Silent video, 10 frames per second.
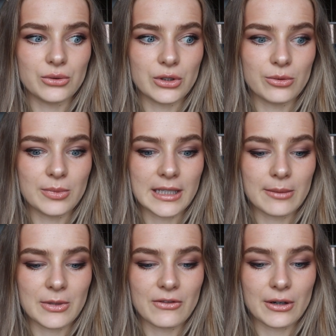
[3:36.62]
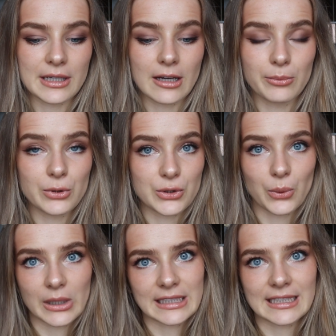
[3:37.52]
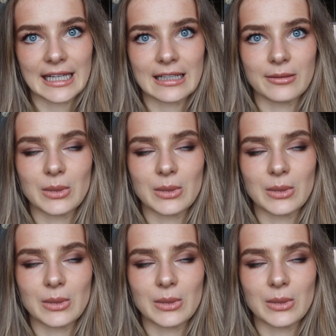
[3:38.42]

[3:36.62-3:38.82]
YouTube can be very numbers orientated,